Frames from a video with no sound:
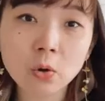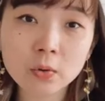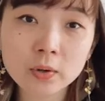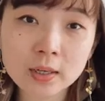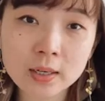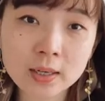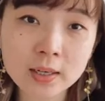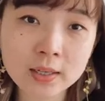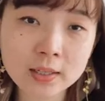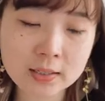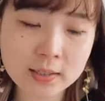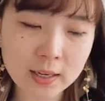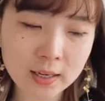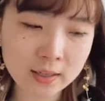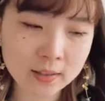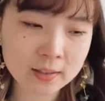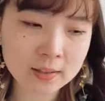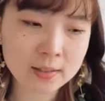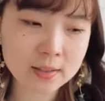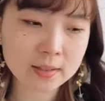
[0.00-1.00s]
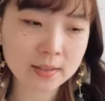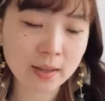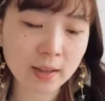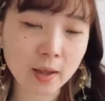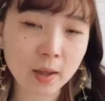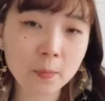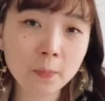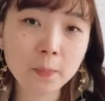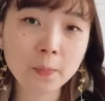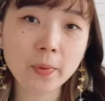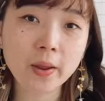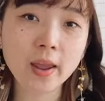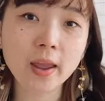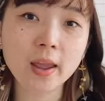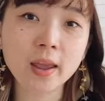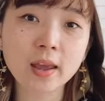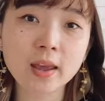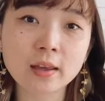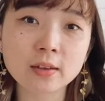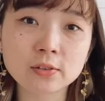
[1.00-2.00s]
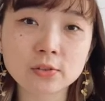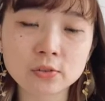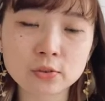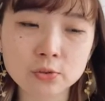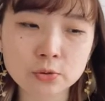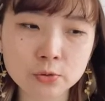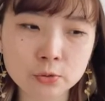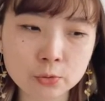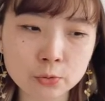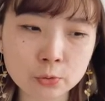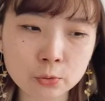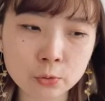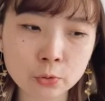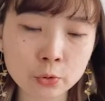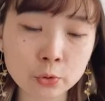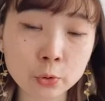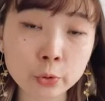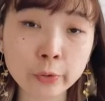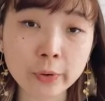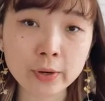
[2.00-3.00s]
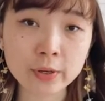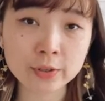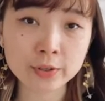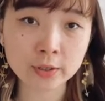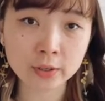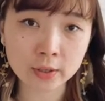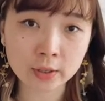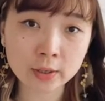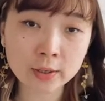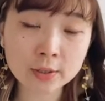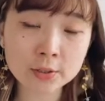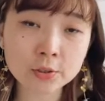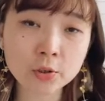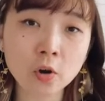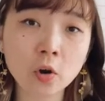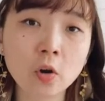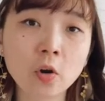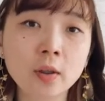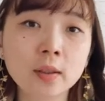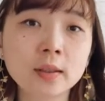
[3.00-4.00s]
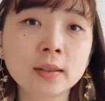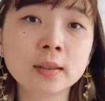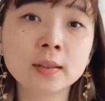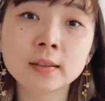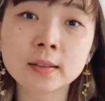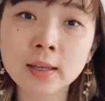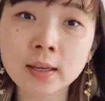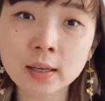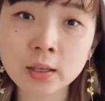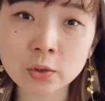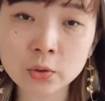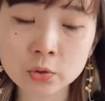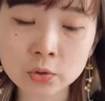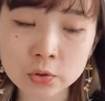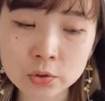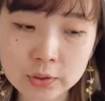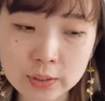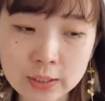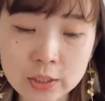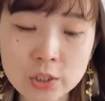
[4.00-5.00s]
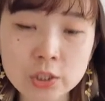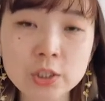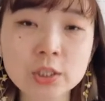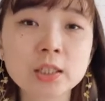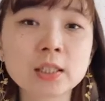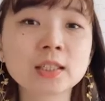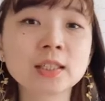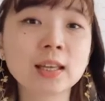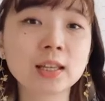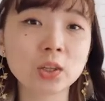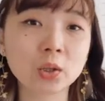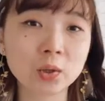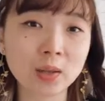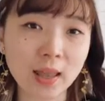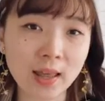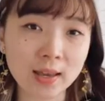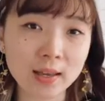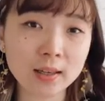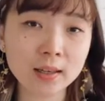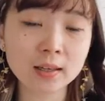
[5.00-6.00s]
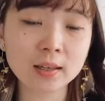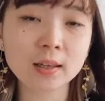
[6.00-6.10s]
the second step is to do research on the illustration that you like.